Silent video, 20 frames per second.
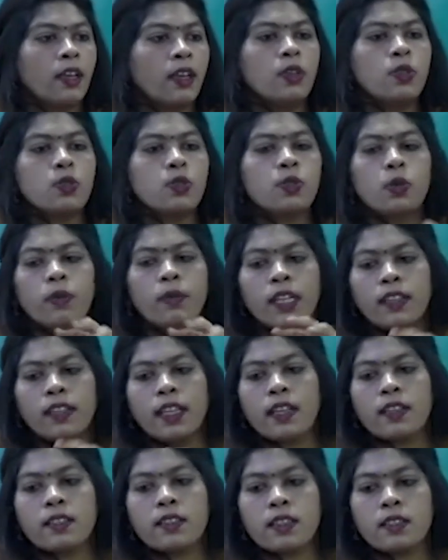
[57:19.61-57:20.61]
So when there
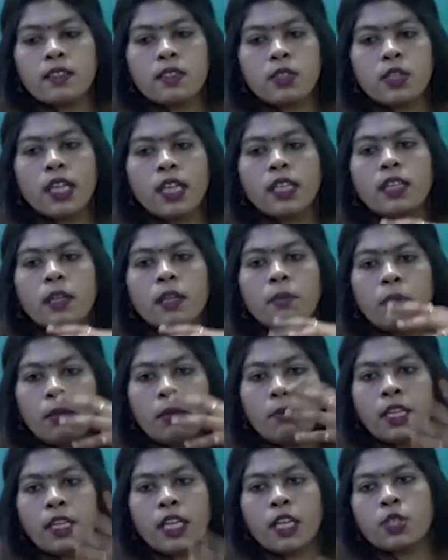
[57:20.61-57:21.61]
is a strict
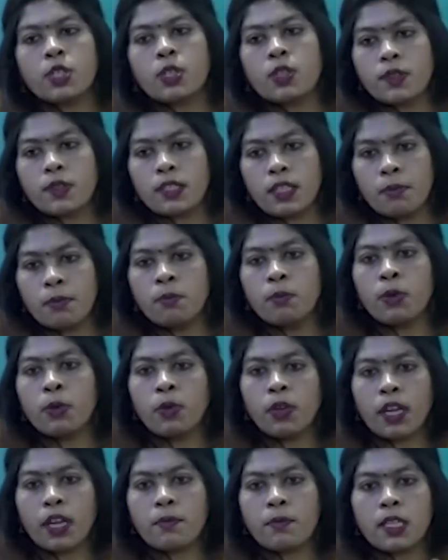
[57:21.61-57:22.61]
implementation of some
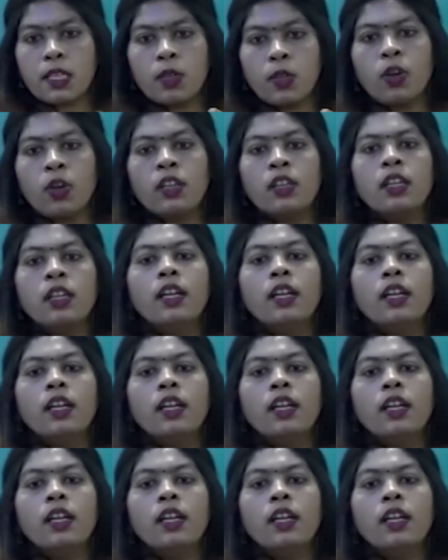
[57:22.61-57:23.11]
programs and all,